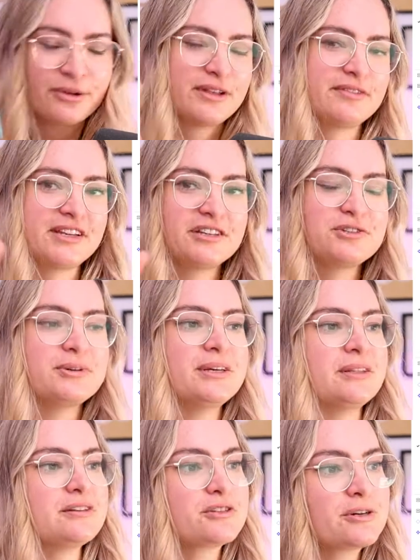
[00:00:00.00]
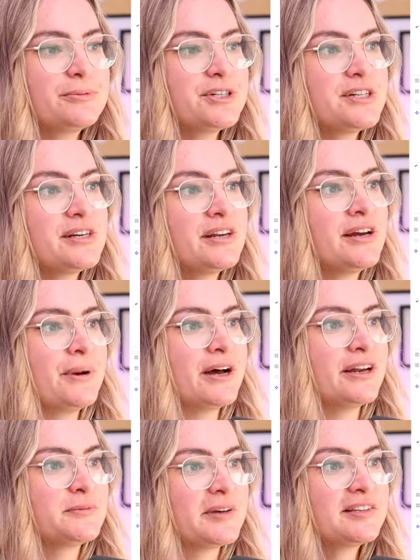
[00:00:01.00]
I'll leave a link to it in the description,
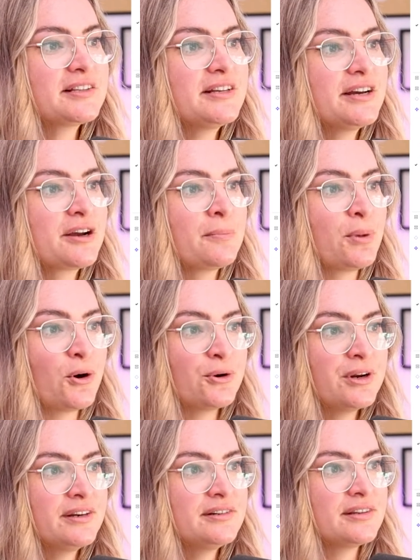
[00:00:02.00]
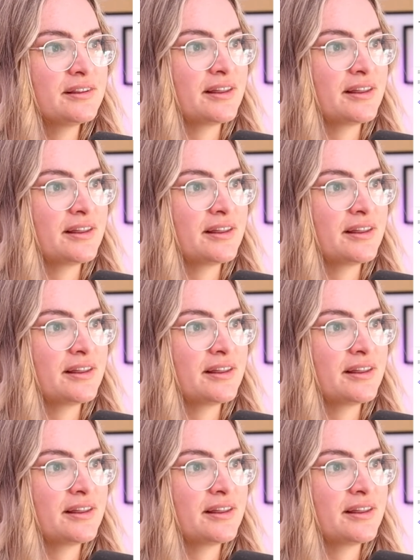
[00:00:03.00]
but it's basically a component